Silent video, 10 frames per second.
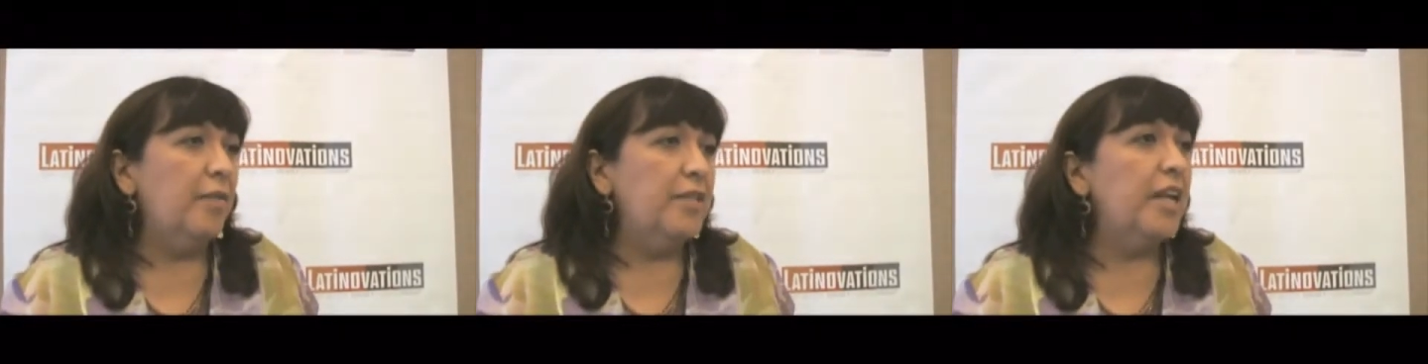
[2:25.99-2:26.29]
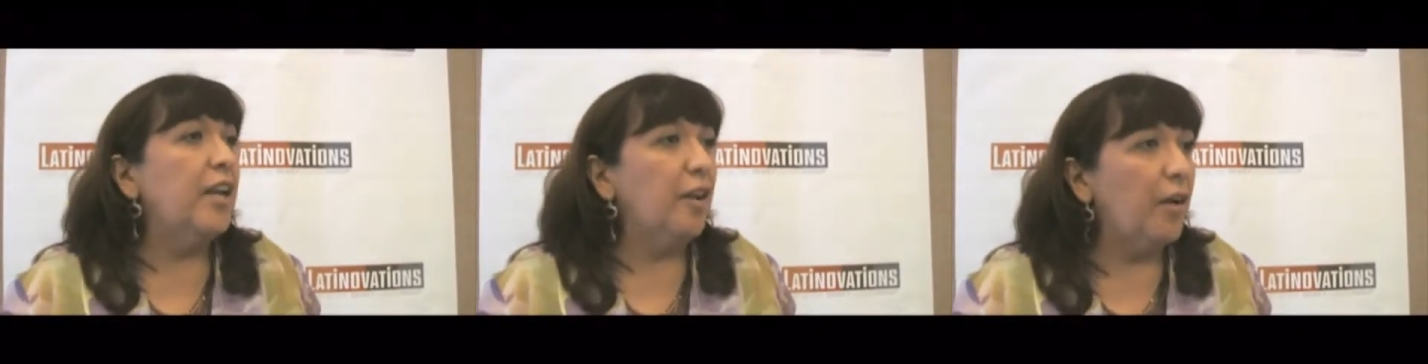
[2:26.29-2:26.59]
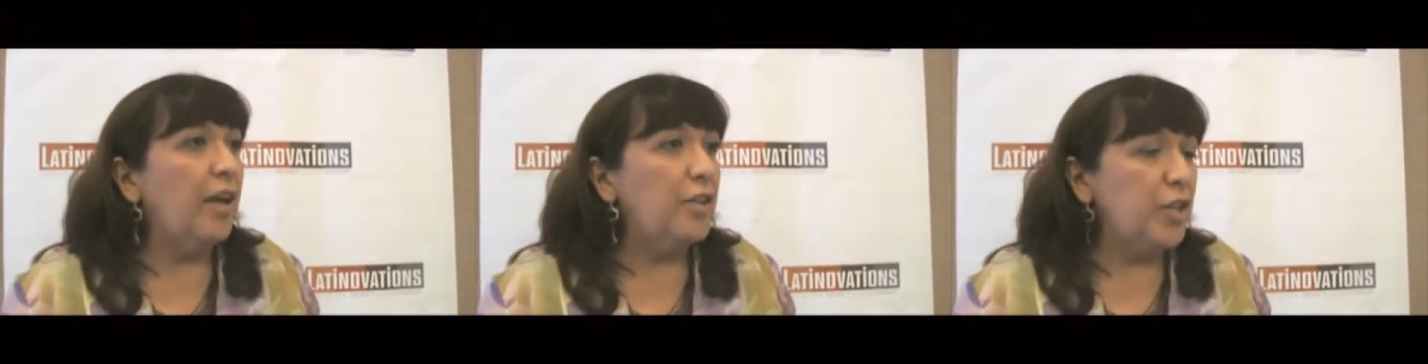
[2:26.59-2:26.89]

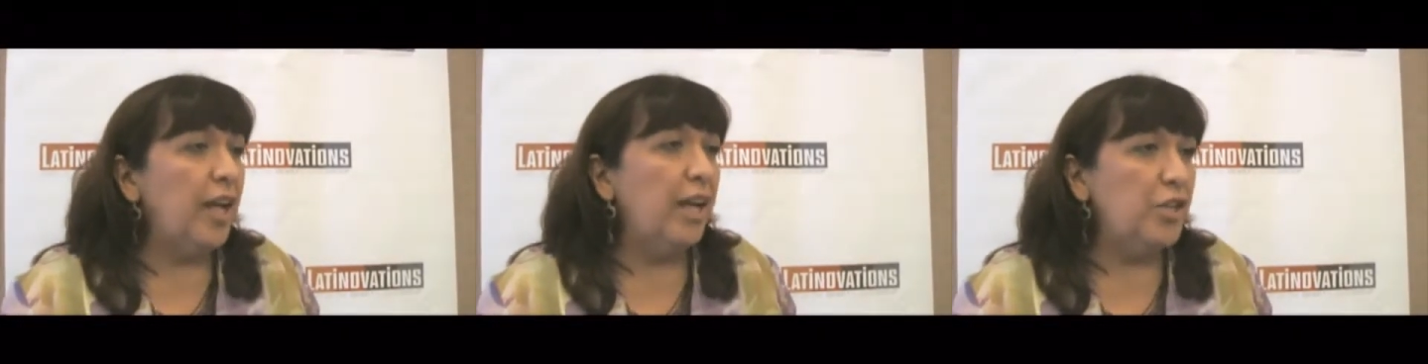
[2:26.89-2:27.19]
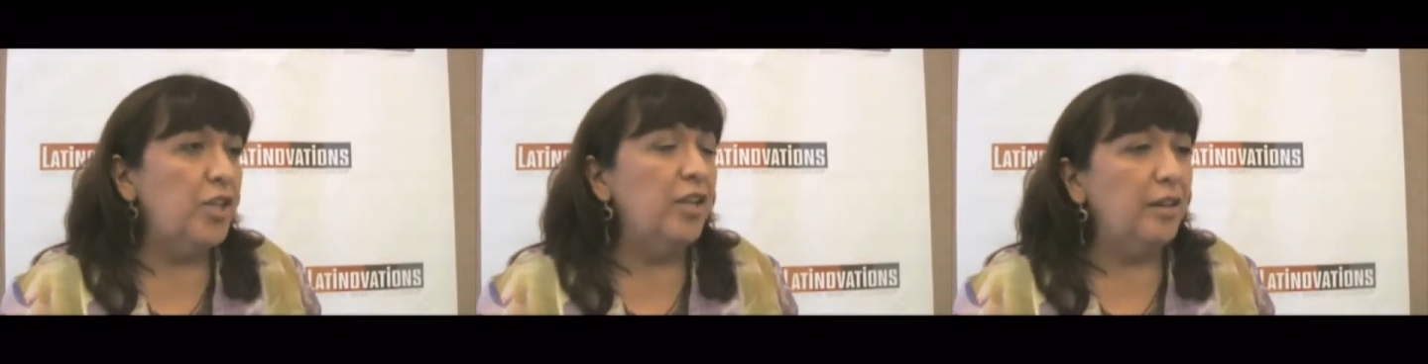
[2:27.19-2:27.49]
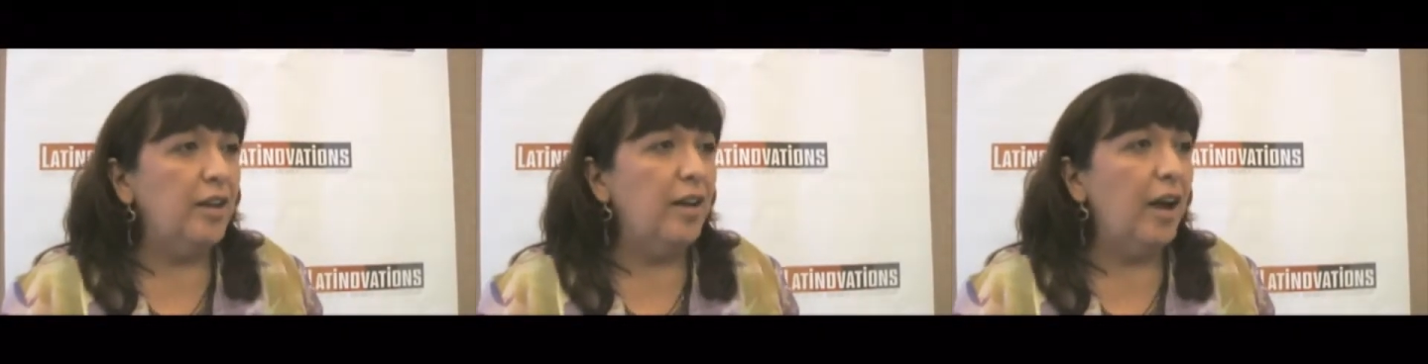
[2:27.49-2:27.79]
secondary education
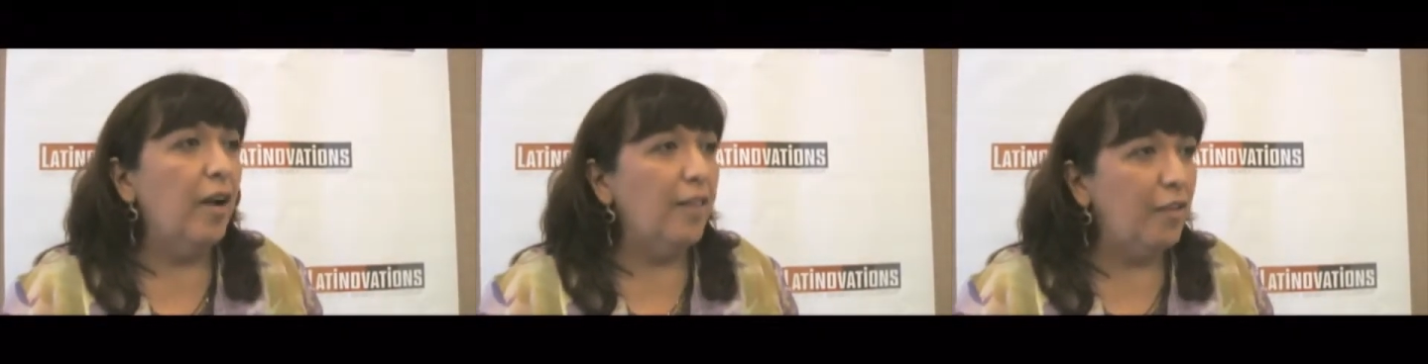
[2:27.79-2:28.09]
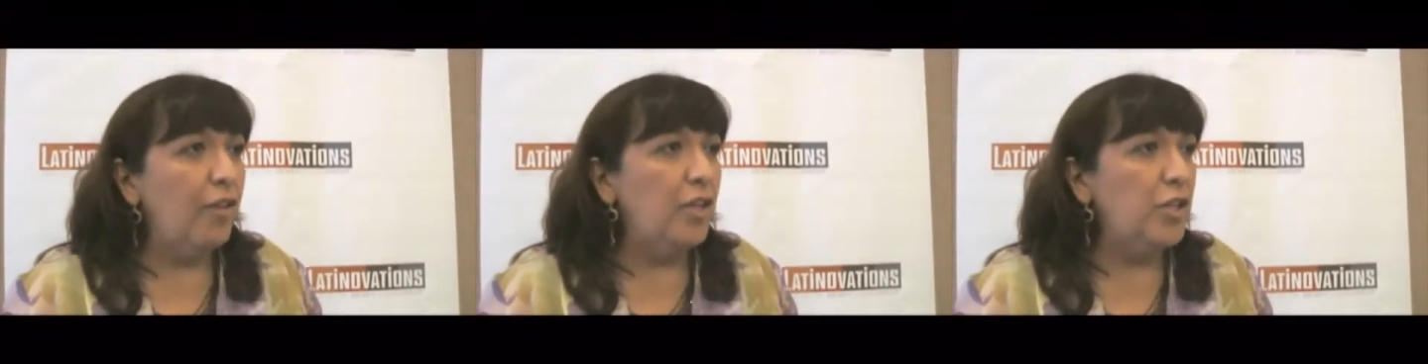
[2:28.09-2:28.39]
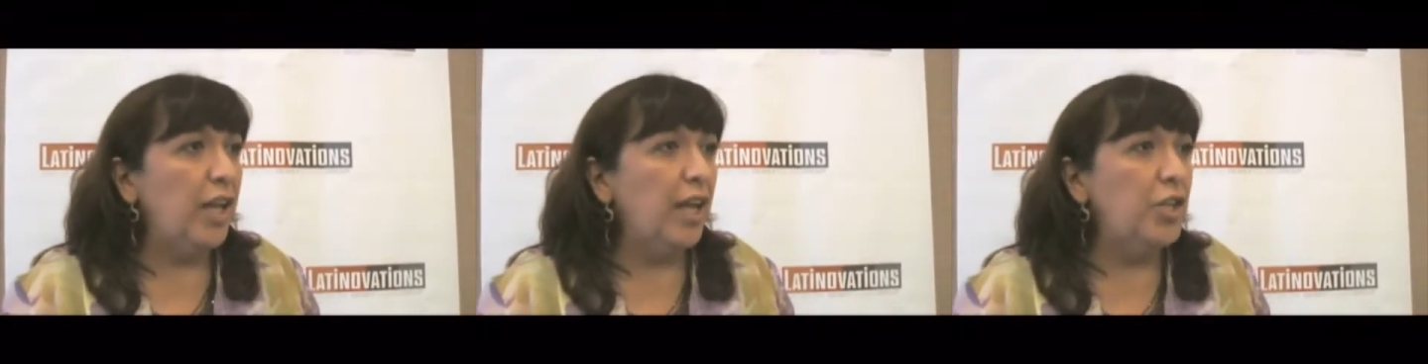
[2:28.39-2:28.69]
and higher level
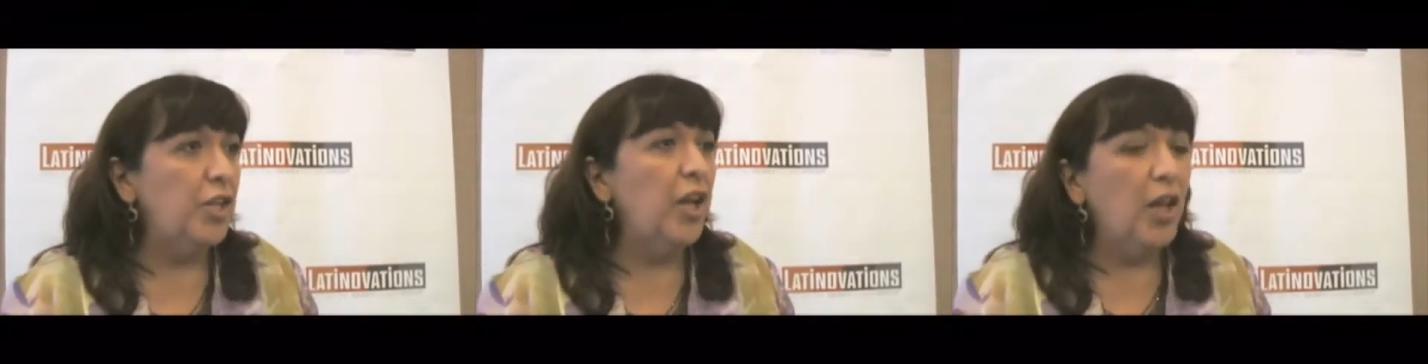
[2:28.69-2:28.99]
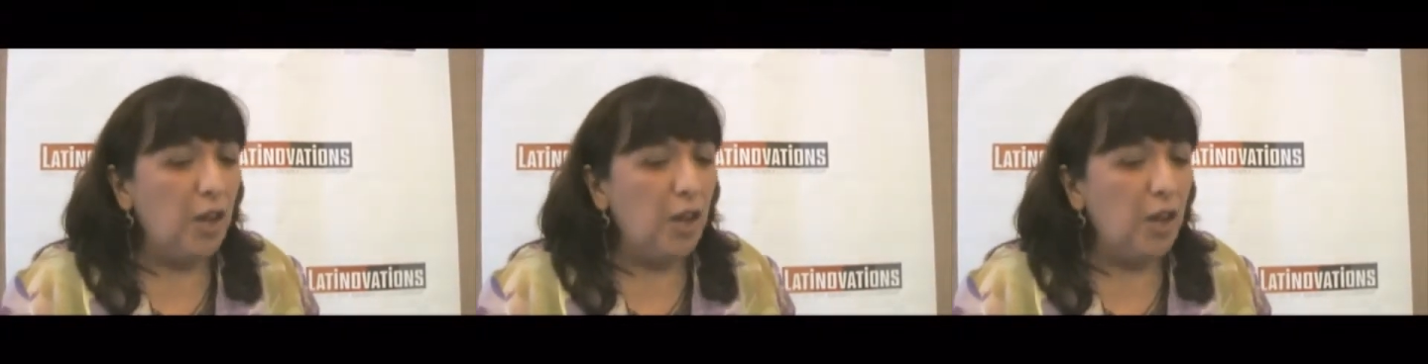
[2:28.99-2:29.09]
education,